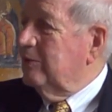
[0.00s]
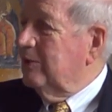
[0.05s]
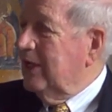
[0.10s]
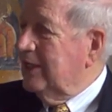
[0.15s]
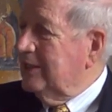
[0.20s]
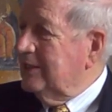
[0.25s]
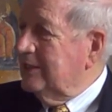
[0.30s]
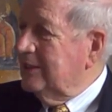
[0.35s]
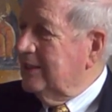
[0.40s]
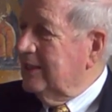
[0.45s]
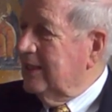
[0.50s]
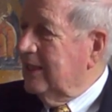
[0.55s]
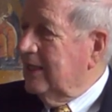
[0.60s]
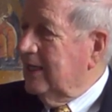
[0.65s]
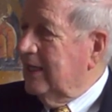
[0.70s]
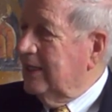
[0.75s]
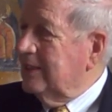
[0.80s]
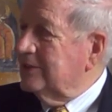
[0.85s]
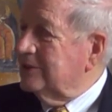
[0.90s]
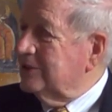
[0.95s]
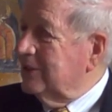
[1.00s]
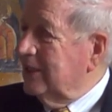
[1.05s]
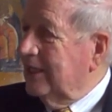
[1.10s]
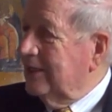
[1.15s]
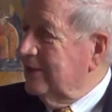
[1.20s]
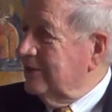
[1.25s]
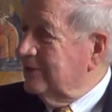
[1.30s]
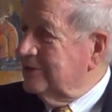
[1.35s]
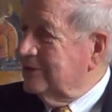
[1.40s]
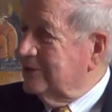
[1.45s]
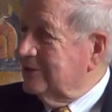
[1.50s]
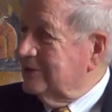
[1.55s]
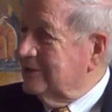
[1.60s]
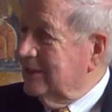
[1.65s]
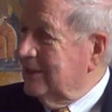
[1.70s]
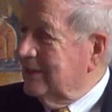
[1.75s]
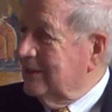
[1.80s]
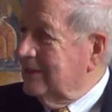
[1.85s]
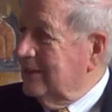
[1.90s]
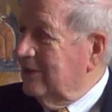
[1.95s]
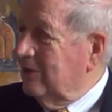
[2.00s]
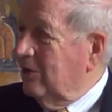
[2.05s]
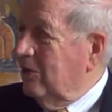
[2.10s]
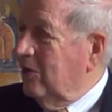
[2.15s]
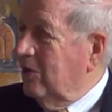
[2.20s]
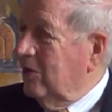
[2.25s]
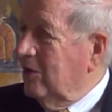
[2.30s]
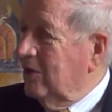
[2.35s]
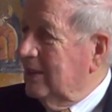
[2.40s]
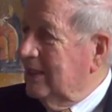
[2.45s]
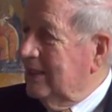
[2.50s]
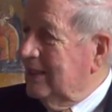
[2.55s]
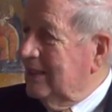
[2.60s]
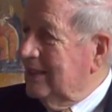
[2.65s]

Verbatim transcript: the way, I think I like his letters because they, they're all,